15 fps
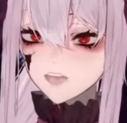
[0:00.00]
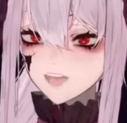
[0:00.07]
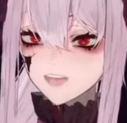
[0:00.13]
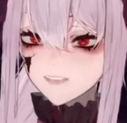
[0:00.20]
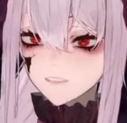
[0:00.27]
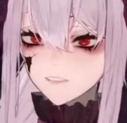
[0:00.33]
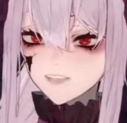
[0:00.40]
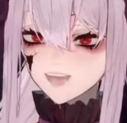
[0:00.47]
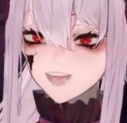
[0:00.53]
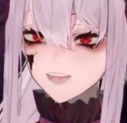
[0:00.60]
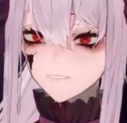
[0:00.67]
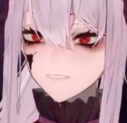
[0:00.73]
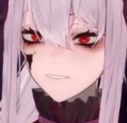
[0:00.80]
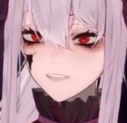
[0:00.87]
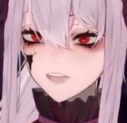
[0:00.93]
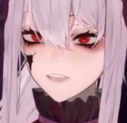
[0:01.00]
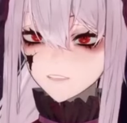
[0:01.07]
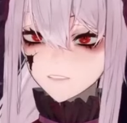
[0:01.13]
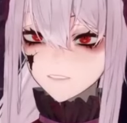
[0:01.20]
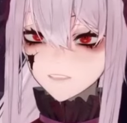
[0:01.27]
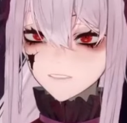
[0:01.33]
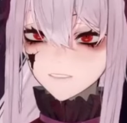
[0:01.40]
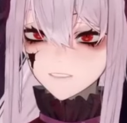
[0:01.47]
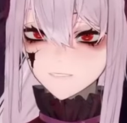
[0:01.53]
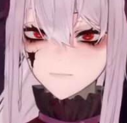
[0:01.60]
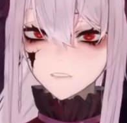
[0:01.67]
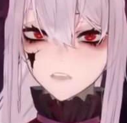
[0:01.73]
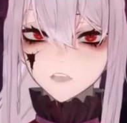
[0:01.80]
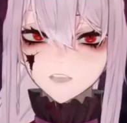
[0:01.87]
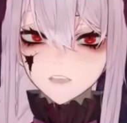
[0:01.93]
my house, too. I just get the
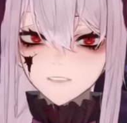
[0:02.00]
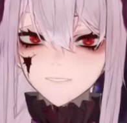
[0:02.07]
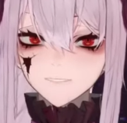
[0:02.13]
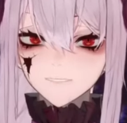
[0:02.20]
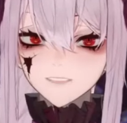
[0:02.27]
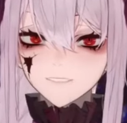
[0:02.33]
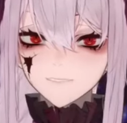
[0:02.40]
freebies.